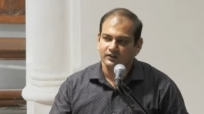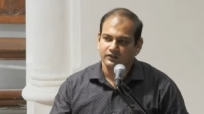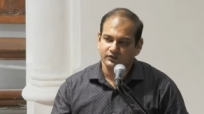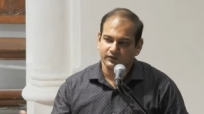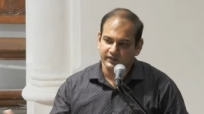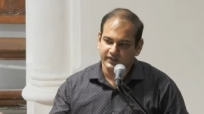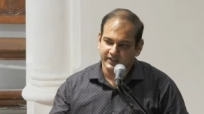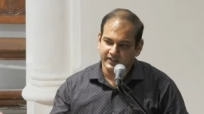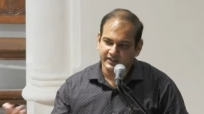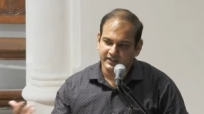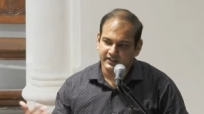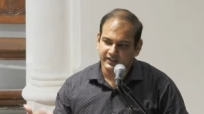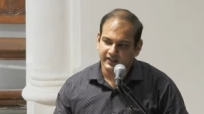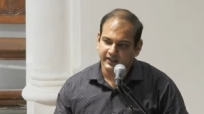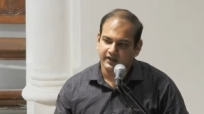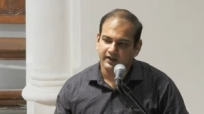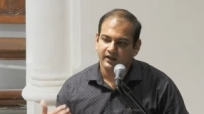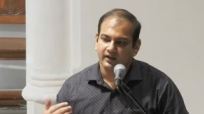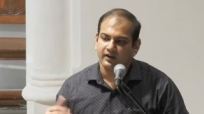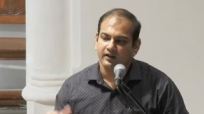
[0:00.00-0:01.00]
So he
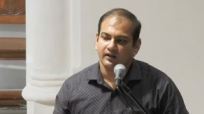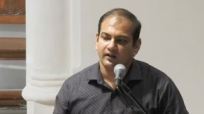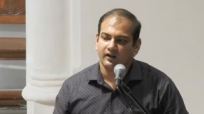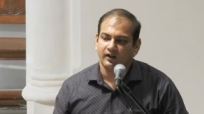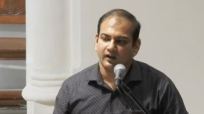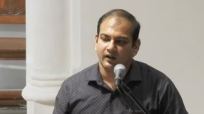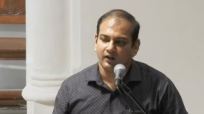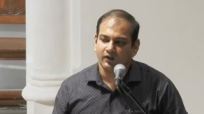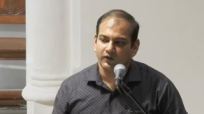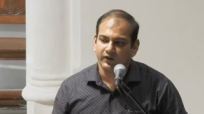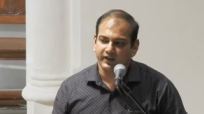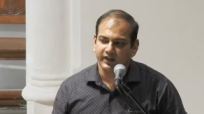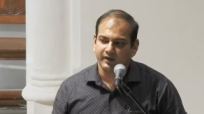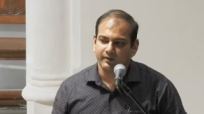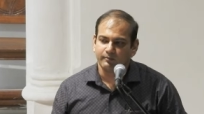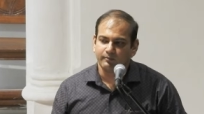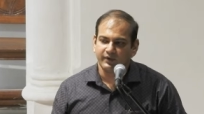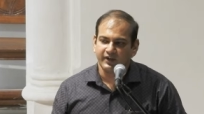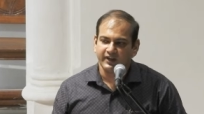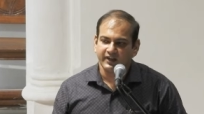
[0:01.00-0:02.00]
said, uh,
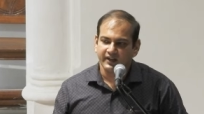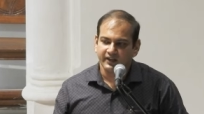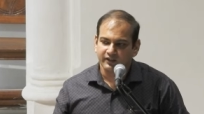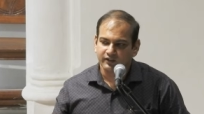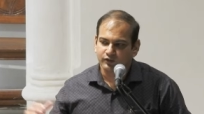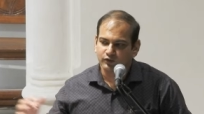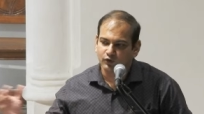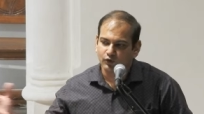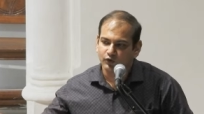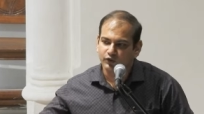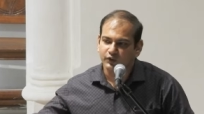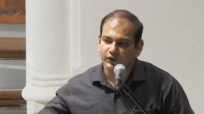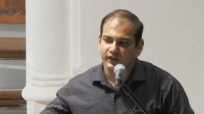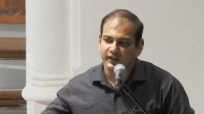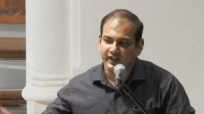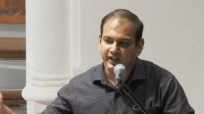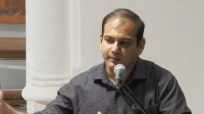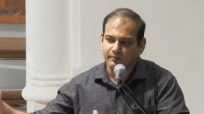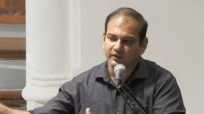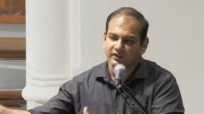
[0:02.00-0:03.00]
Okay, bring it, go to
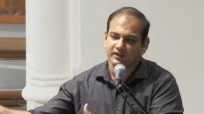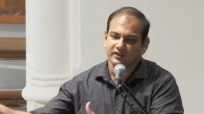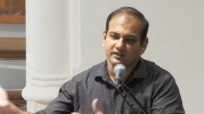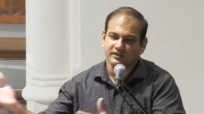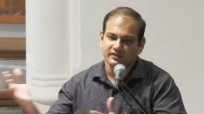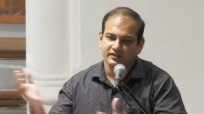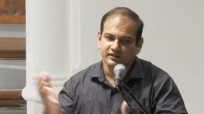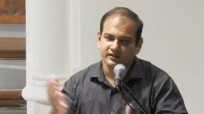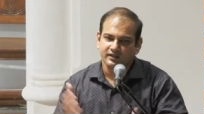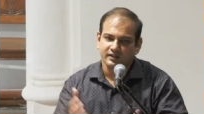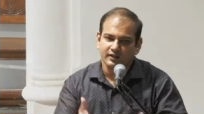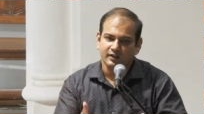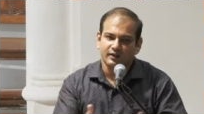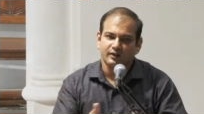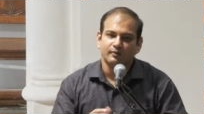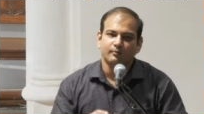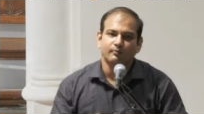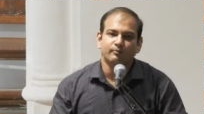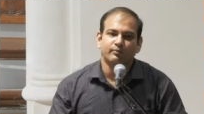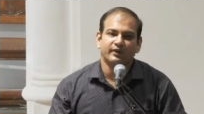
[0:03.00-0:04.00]
your neighbors,
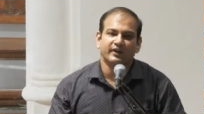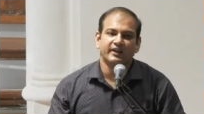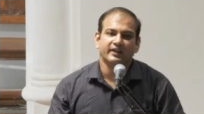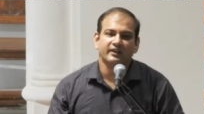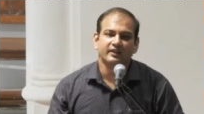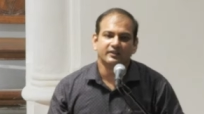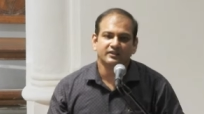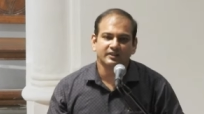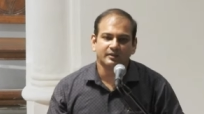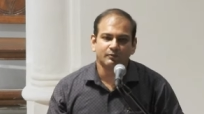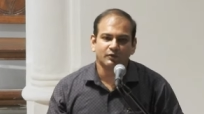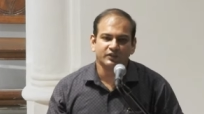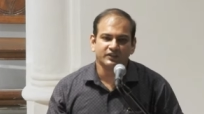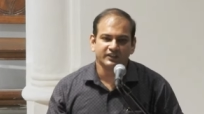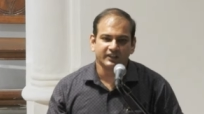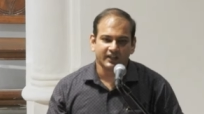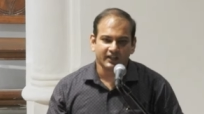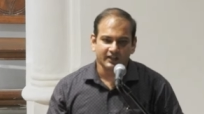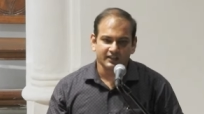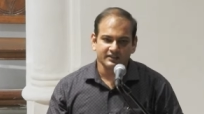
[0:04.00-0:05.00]
bring some more
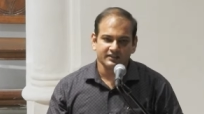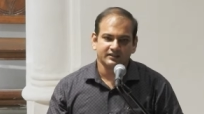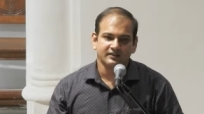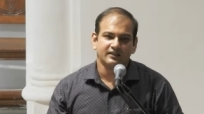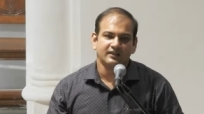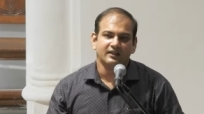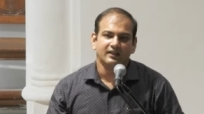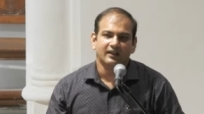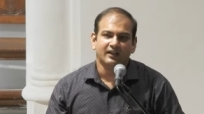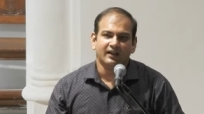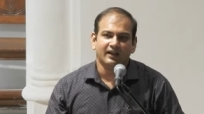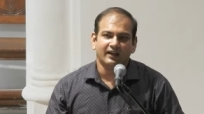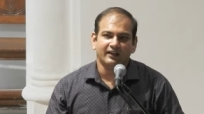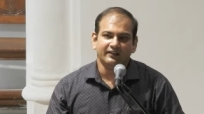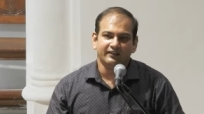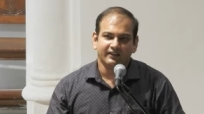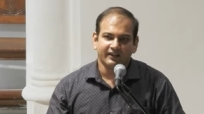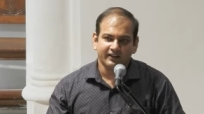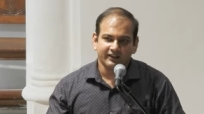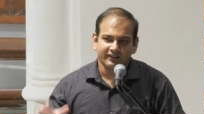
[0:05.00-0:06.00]
jars.
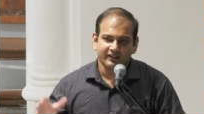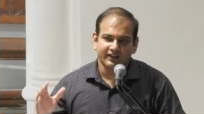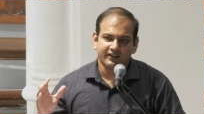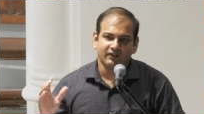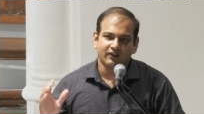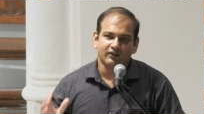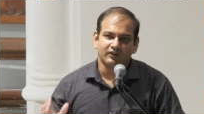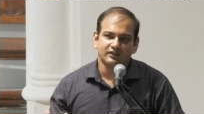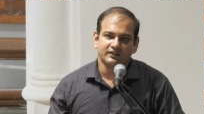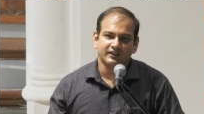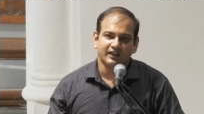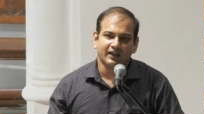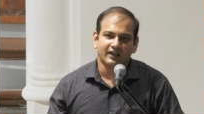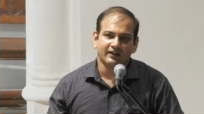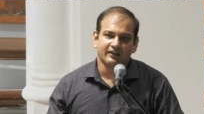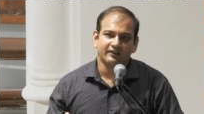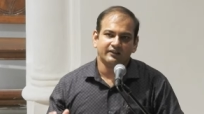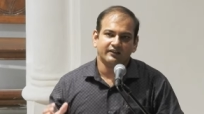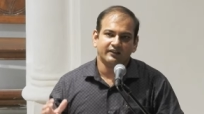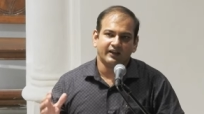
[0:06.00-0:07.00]
And then that
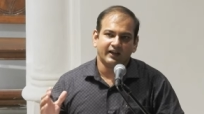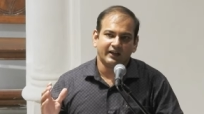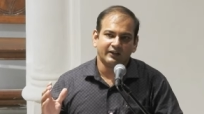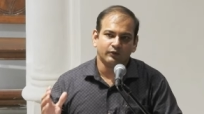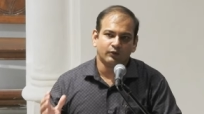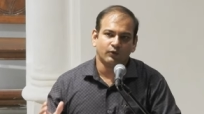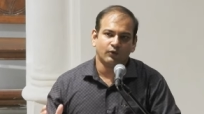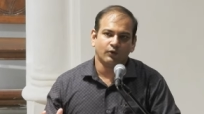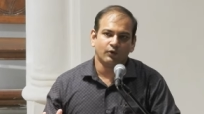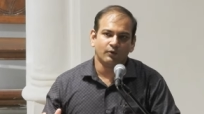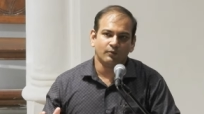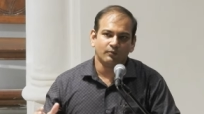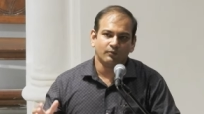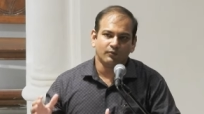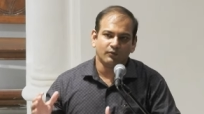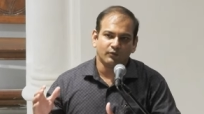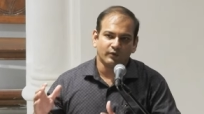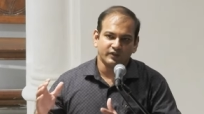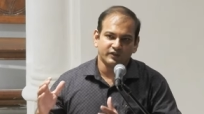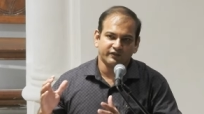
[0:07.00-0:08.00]
jar in, at home
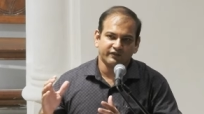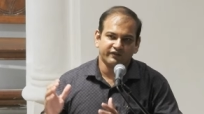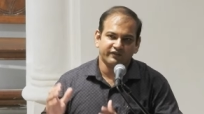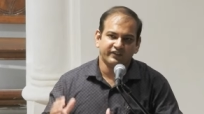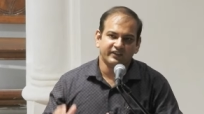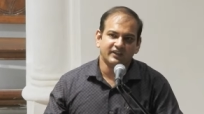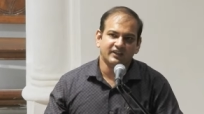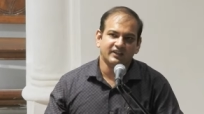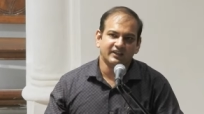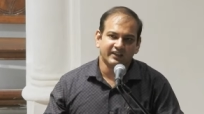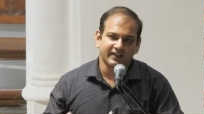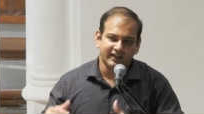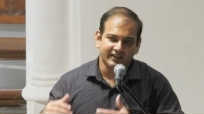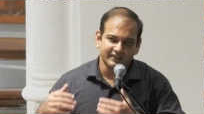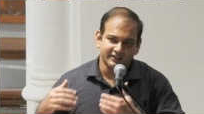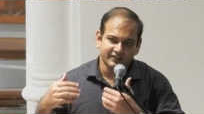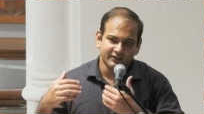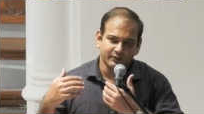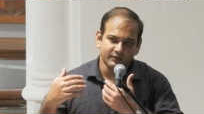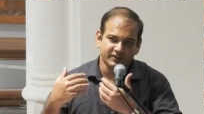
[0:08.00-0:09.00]
was filled,
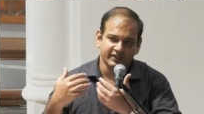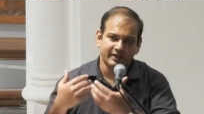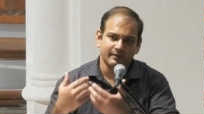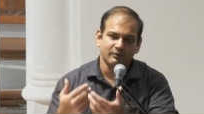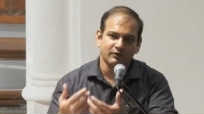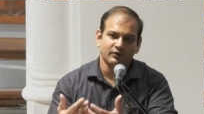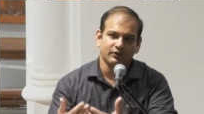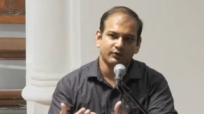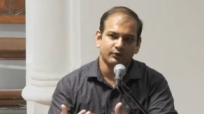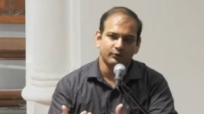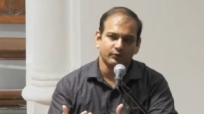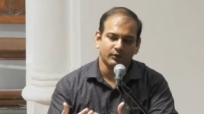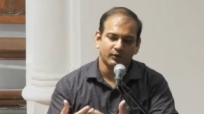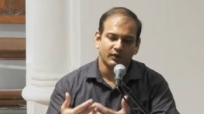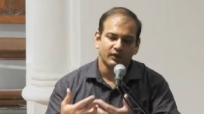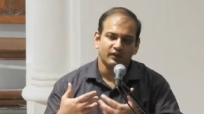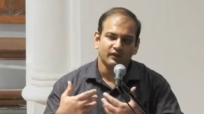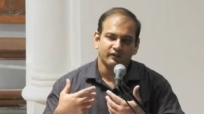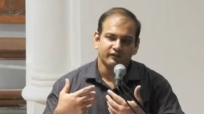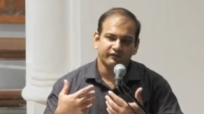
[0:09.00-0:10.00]
and she was able to
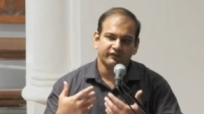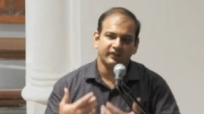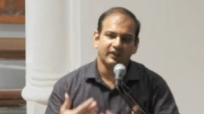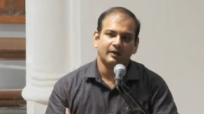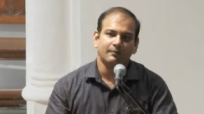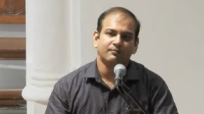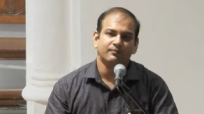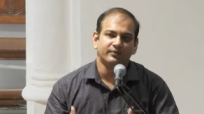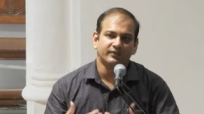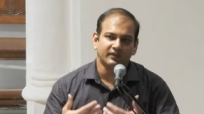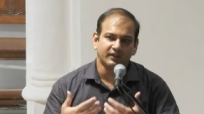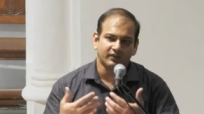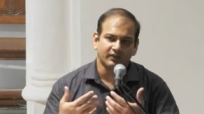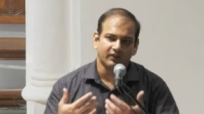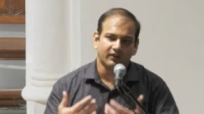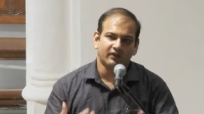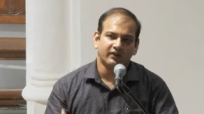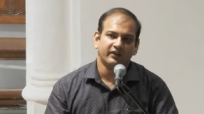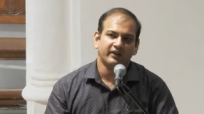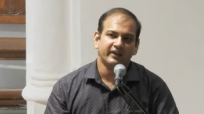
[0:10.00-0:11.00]
fill up the
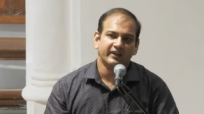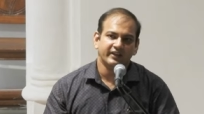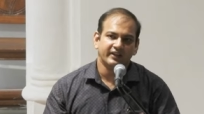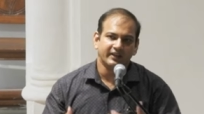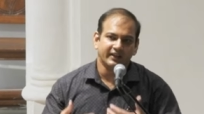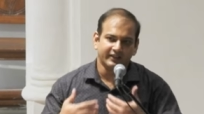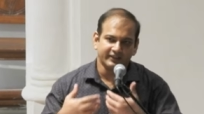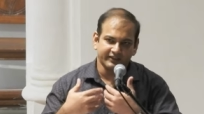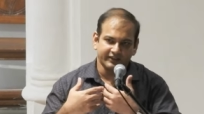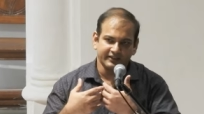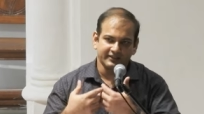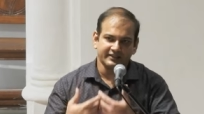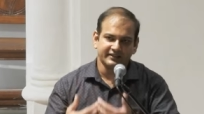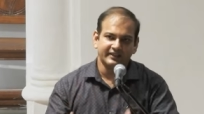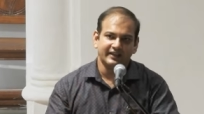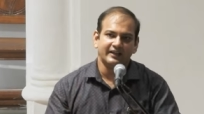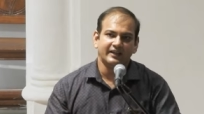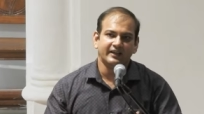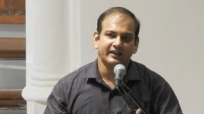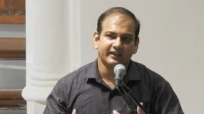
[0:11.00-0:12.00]
oil and then
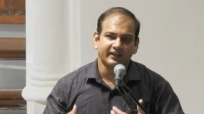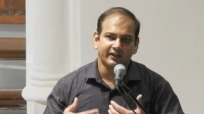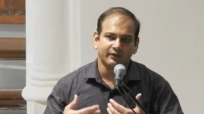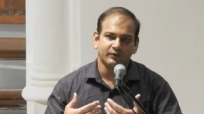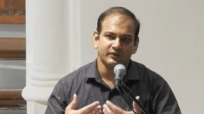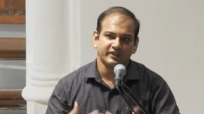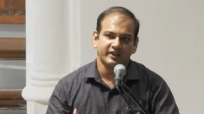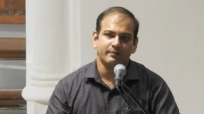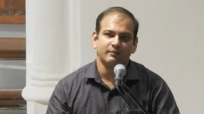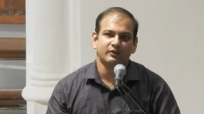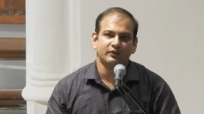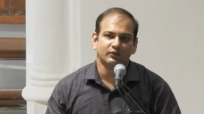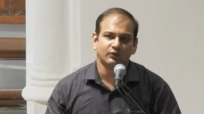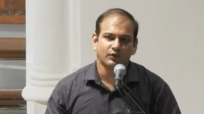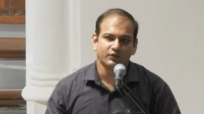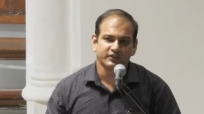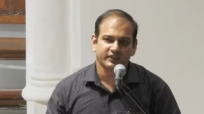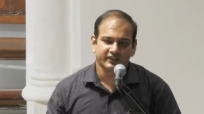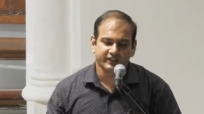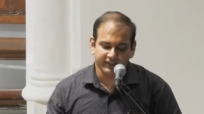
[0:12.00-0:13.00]
sell it and was able to
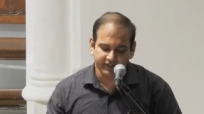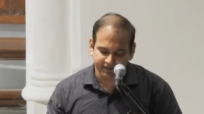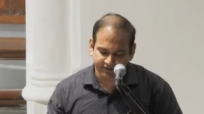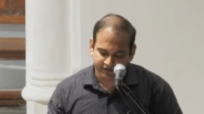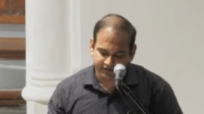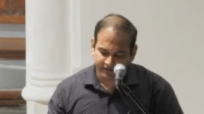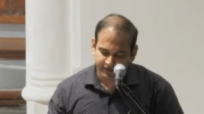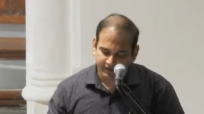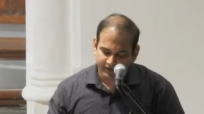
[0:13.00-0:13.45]
close the it.